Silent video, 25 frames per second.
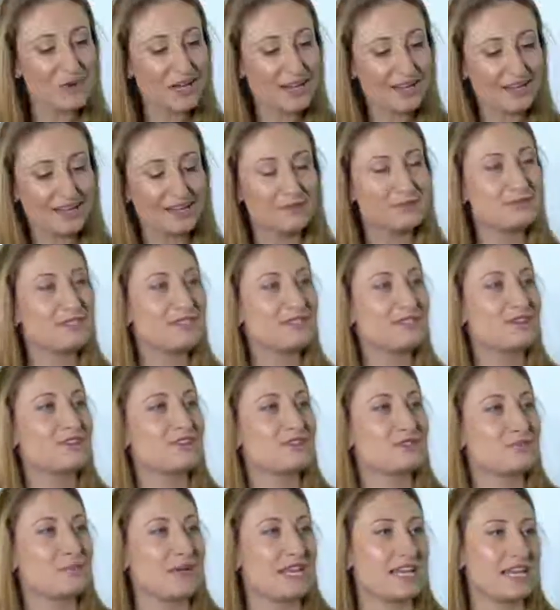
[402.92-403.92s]
when it comes to
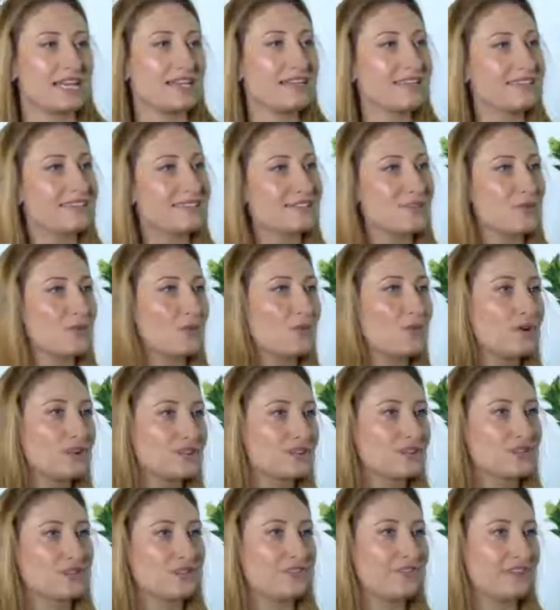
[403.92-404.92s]
cosmetics,
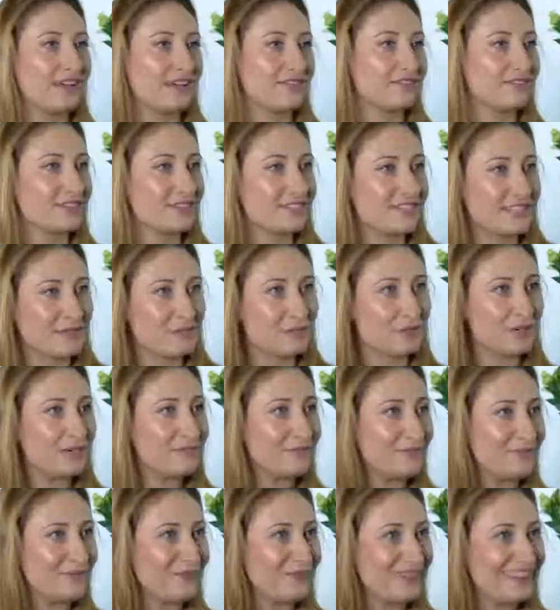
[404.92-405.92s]
what's your favourite, Deborah?